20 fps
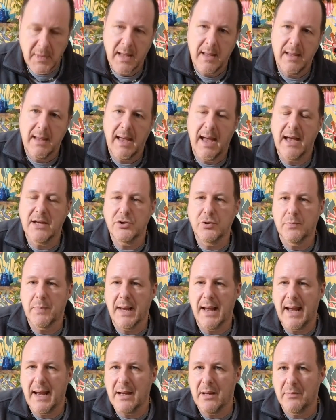As you're
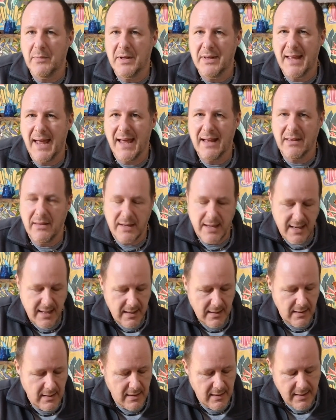playing up the neck, the
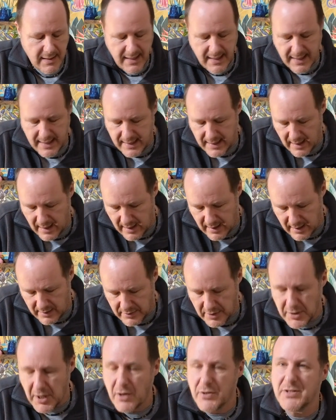
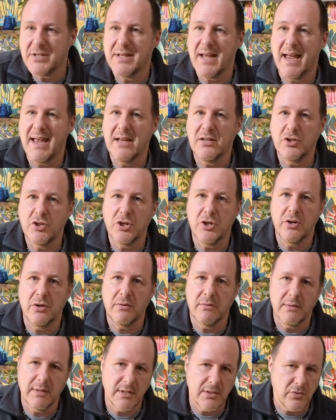notes stay in tune.
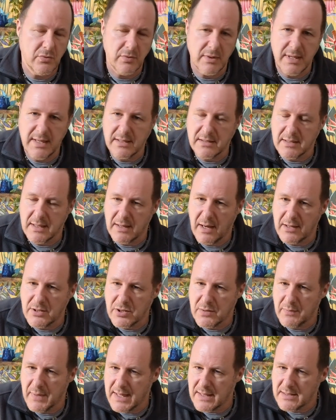That's all the intonation
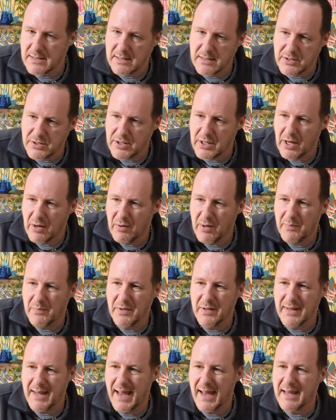means. That as you go up the
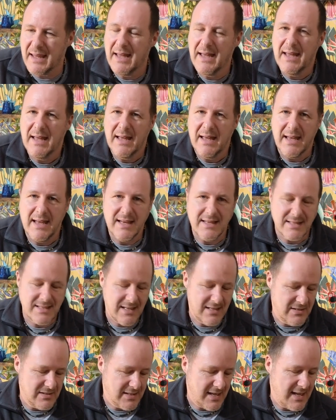neck, it's
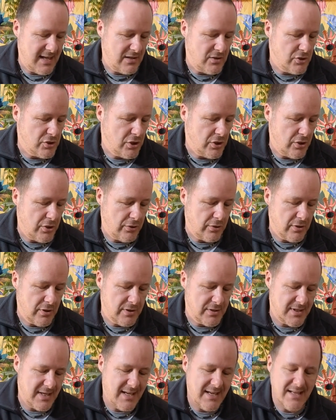as in tune as
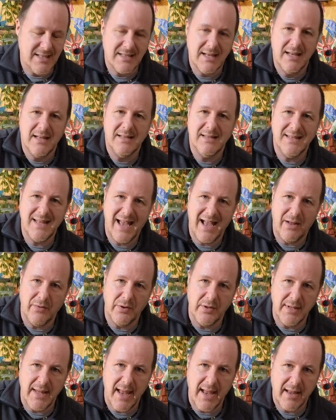it is down the
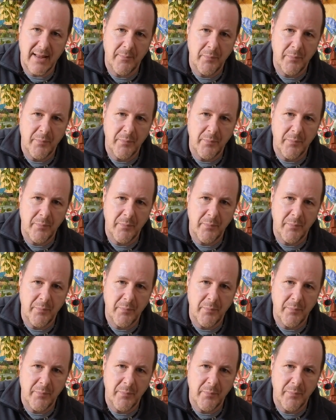neck.